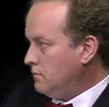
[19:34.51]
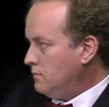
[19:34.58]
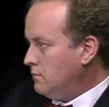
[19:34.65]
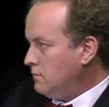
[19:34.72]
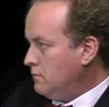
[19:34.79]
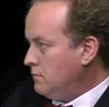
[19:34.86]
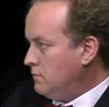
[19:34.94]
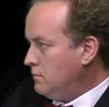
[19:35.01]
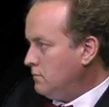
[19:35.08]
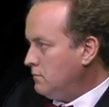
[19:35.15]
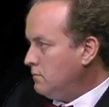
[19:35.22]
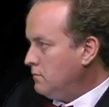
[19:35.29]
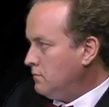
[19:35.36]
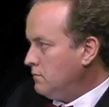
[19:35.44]

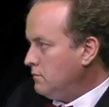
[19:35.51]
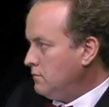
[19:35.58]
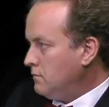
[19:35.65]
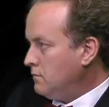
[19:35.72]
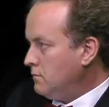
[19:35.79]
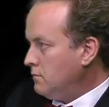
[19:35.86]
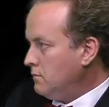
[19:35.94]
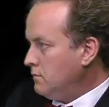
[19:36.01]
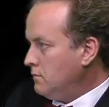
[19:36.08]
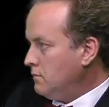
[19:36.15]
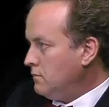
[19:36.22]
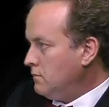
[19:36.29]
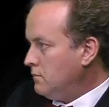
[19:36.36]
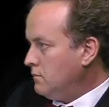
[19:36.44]

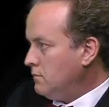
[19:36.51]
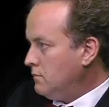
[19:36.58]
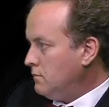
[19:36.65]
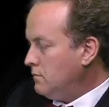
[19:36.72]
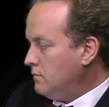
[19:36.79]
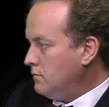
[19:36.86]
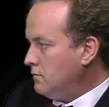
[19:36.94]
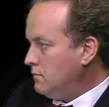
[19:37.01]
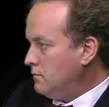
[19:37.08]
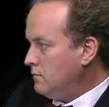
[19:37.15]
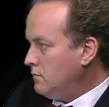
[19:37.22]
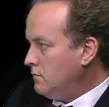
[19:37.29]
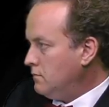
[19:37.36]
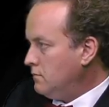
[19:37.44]

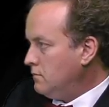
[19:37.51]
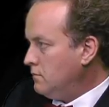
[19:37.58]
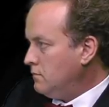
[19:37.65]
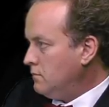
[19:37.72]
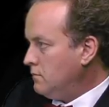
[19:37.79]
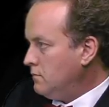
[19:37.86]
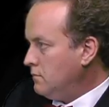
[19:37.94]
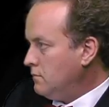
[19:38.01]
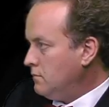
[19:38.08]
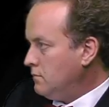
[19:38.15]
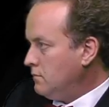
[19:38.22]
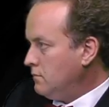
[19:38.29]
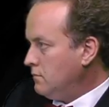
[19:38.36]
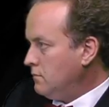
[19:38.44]

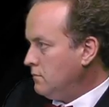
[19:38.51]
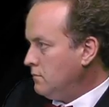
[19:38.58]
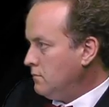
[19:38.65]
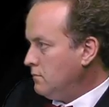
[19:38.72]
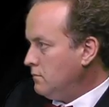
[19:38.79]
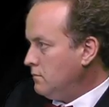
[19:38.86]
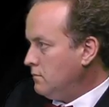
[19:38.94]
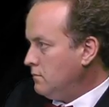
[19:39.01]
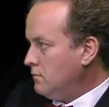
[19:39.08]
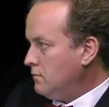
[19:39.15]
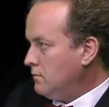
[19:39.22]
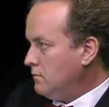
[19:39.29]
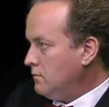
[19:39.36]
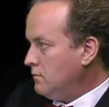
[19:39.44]

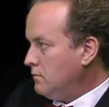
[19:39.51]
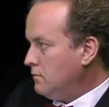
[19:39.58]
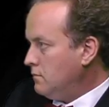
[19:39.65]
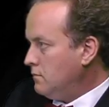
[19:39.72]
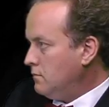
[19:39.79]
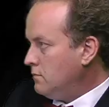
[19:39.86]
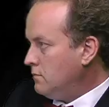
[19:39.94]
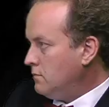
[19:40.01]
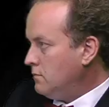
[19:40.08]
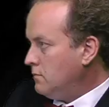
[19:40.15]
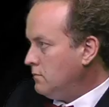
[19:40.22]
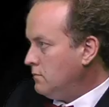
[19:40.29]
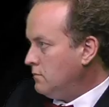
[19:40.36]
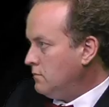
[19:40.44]

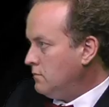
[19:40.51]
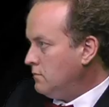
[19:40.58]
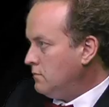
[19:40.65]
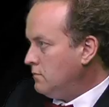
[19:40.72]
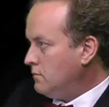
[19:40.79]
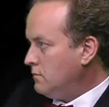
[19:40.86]
(not speaking)